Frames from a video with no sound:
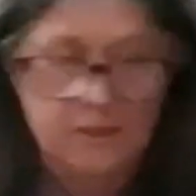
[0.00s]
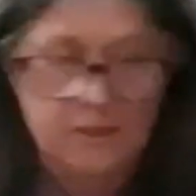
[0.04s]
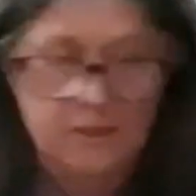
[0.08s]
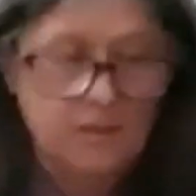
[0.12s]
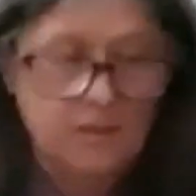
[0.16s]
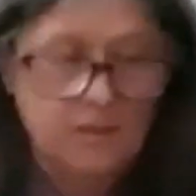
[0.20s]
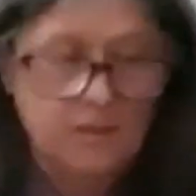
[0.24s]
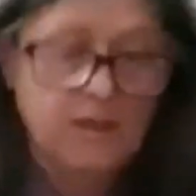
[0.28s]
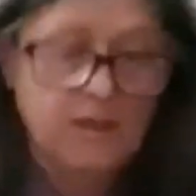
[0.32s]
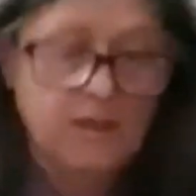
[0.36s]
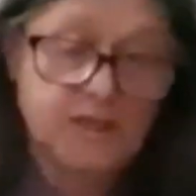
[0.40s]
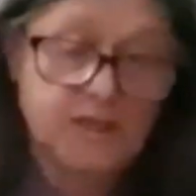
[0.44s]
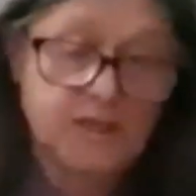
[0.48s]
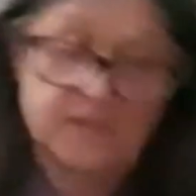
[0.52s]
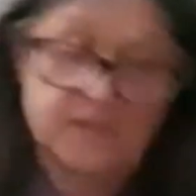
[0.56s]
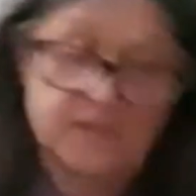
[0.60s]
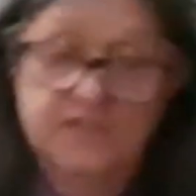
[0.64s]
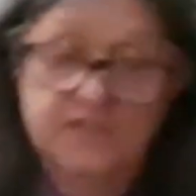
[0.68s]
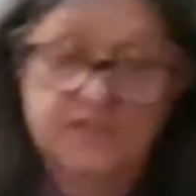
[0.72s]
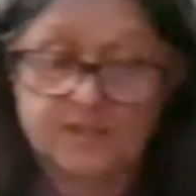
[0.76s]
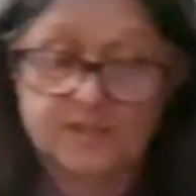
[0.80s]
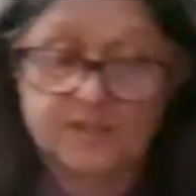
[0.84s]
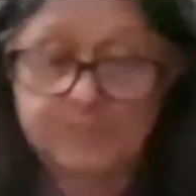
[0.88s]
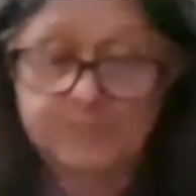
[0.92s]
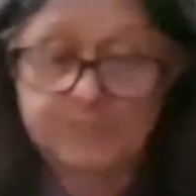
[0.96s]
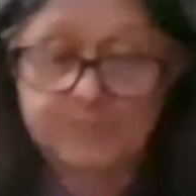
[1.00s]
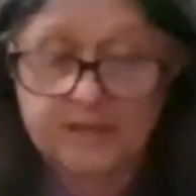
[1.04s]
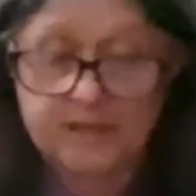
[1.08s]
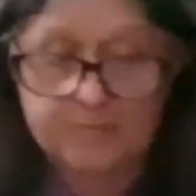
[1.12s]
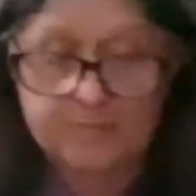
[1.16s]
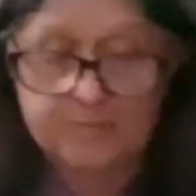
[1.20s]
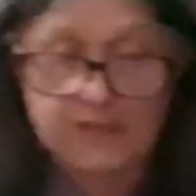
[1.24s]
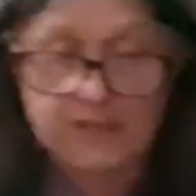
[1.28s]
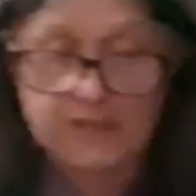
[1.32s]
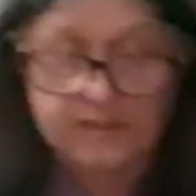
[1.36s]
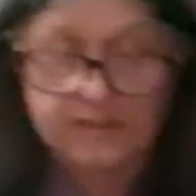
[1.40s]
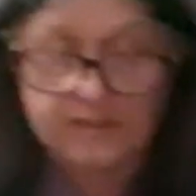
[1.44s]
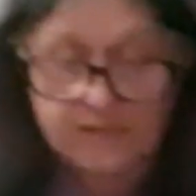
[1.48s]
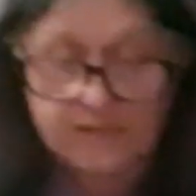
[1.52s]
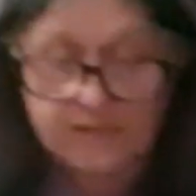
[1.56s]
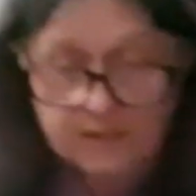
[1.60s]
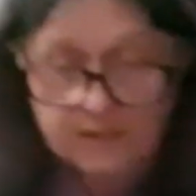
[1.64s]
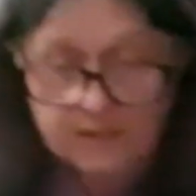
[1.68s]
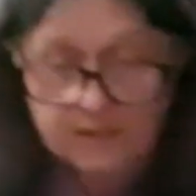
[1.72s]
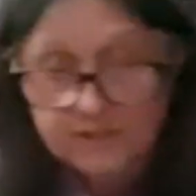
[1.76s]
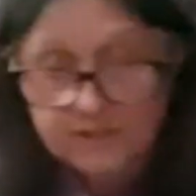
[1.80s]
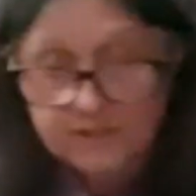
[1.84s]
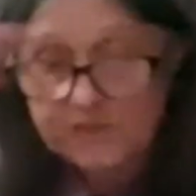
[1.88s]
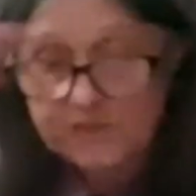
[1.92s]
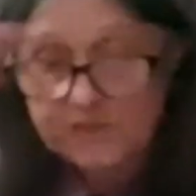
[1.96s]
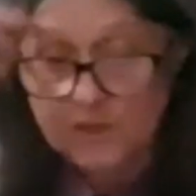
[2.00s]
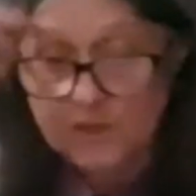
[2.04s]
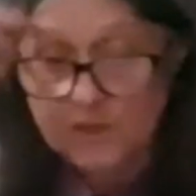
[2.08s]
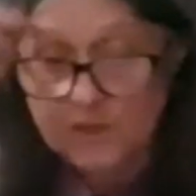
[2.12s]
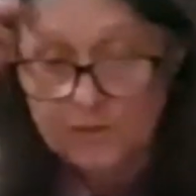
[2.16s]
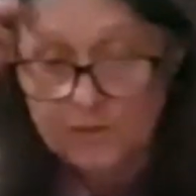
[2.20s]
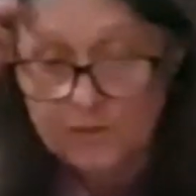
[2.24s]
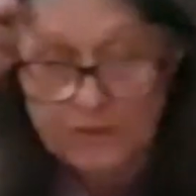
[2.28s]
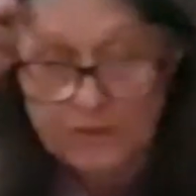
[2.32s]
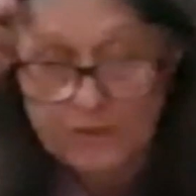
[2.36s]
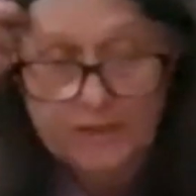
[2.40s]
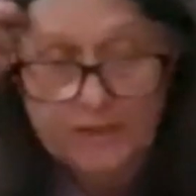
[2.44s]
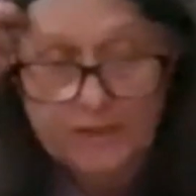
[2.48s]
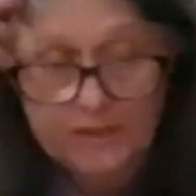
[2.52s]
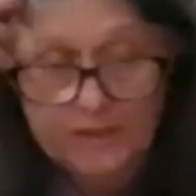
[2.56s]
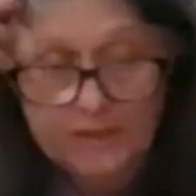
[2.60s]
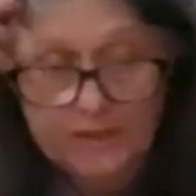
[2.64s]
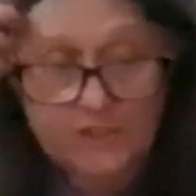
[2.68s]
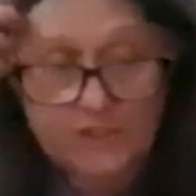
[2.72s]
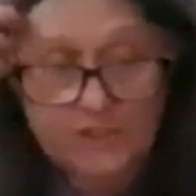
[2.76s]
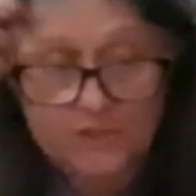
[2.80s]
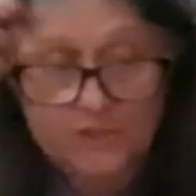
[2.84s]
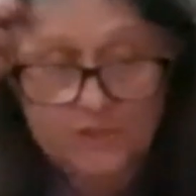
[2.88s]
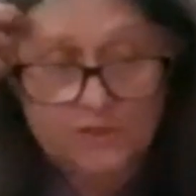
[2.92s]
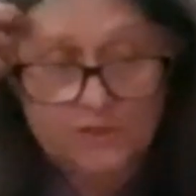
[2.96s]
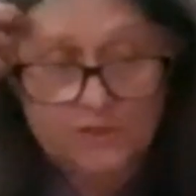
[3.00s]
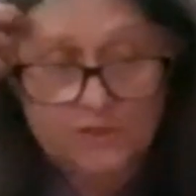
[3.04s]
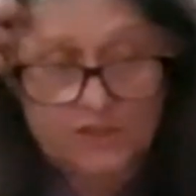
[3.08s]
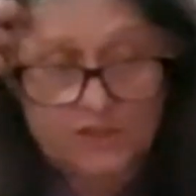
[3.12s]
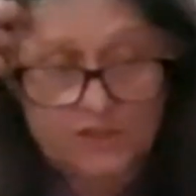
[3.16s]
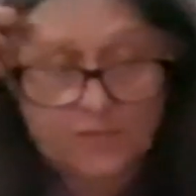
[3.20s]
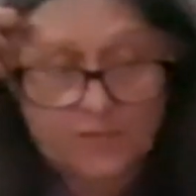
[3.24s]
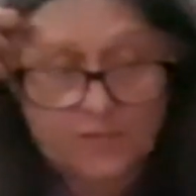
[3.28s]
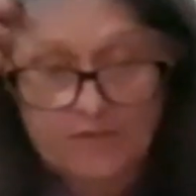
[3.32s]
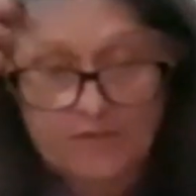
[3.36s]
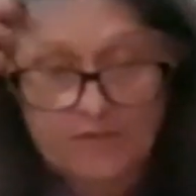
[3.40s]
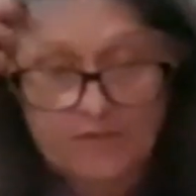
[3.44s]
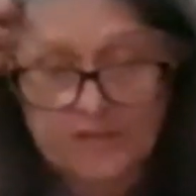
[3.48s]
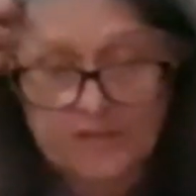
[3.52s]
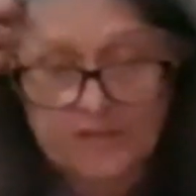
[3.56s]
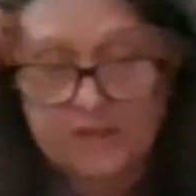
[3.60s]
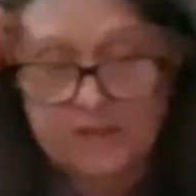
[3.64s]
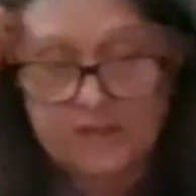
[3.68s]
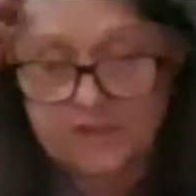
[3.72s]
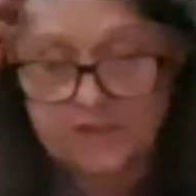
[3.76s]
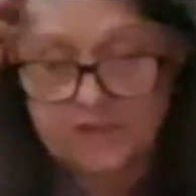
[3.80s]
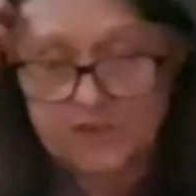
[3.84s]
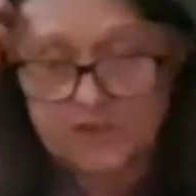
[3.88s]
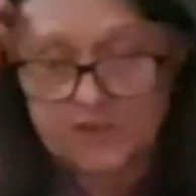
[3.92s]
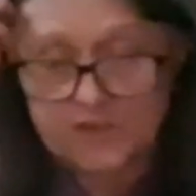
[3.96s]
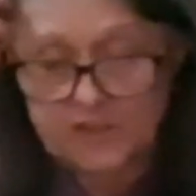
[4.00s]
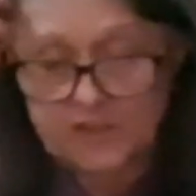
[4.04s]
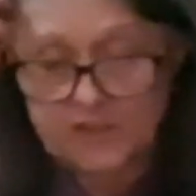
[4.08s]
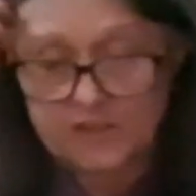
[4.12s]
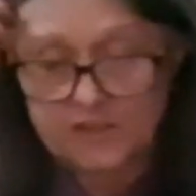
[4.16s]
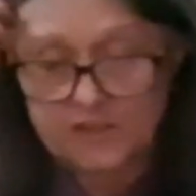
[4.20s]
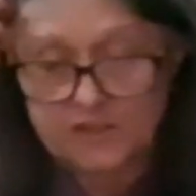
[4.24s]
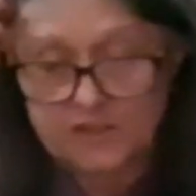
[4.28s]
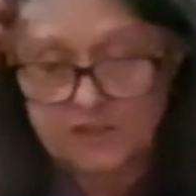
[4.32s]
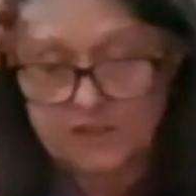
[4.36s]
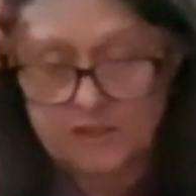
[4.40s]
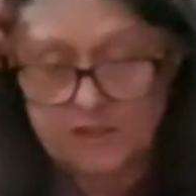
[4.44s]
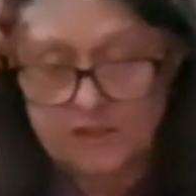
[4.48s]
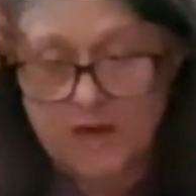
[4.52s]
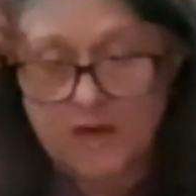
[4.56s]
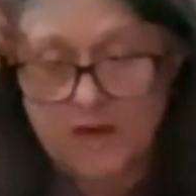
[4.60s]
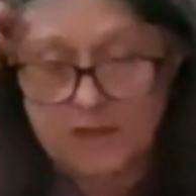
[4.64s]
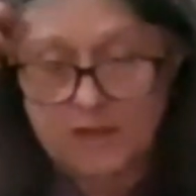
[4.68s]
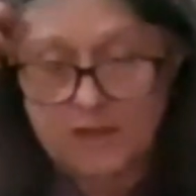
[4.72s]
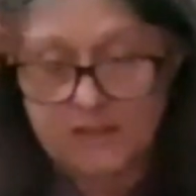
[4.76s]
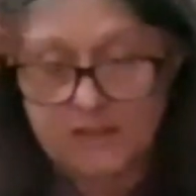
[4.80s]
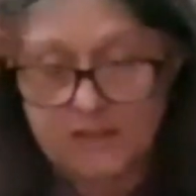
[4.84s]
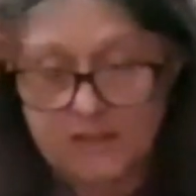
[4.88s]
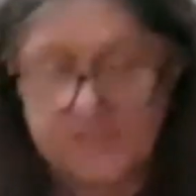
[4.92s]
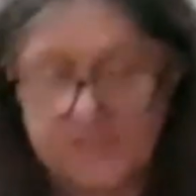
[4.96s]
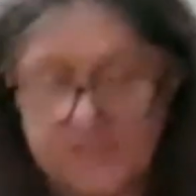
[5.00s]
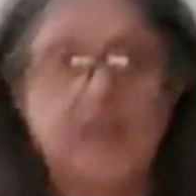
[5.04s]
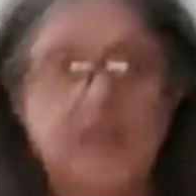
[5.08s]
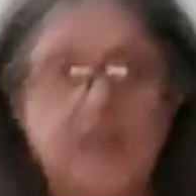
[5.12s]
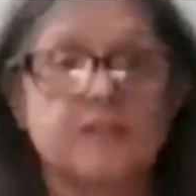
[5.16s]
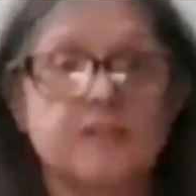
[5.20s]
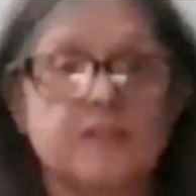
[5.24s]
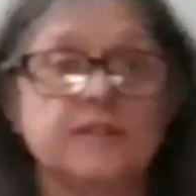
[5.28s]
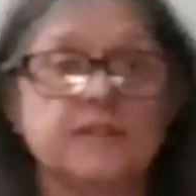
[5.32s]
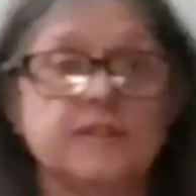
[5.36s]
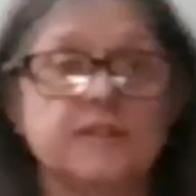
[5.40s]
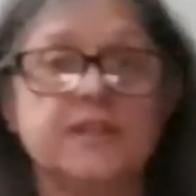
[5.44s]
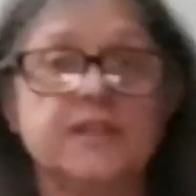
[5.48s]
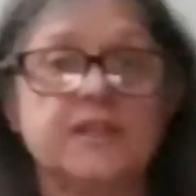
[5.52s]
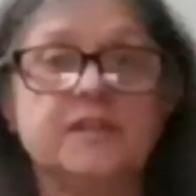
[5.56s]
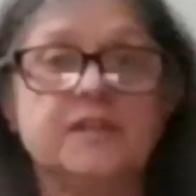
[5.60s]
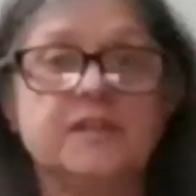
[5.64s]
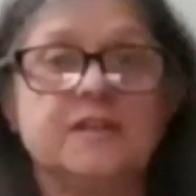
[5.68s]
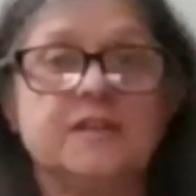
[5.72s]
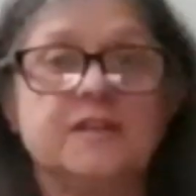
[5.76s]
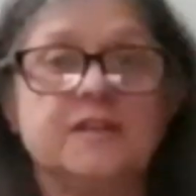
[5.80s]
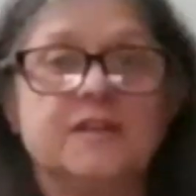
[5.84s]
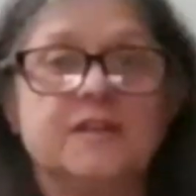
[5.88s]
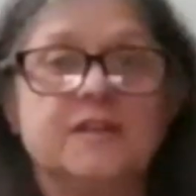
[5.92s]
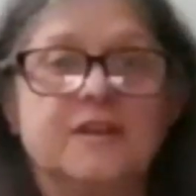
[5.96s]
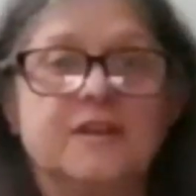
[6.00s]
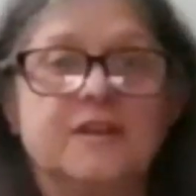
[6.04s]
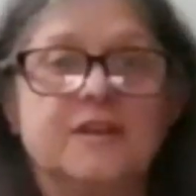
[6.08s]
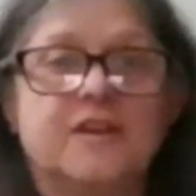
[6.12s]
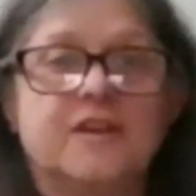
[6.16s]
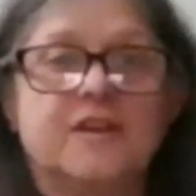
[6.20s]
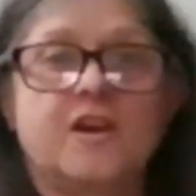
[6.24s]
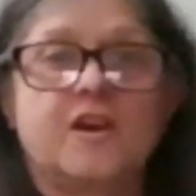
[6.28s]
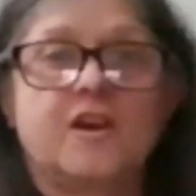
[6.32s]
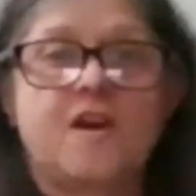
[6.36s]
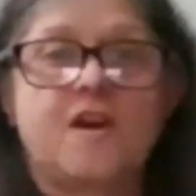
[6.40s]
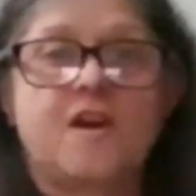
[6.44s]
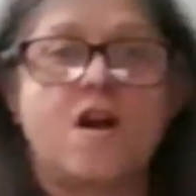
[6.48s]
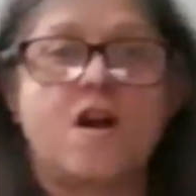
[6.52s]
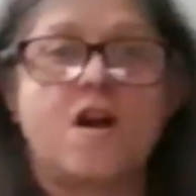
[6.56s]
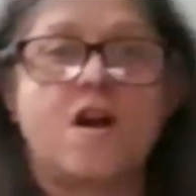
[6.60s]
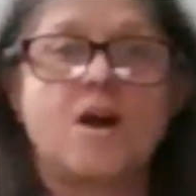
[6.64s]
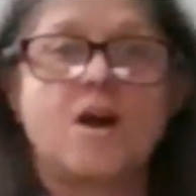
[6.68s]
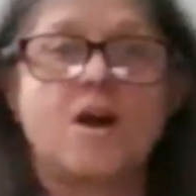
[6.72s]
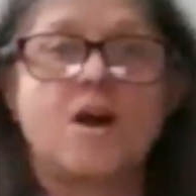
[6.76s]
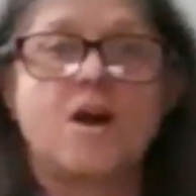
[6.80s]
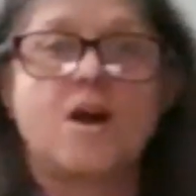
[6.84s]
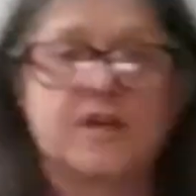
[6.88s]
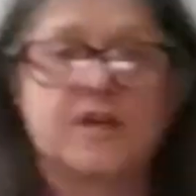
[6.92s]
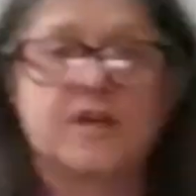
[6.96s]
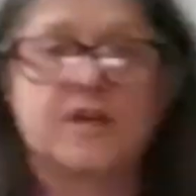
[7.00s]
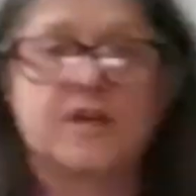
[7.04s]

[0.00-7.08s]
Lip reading: And it says many, many things. So, and it's some of it is not exactly a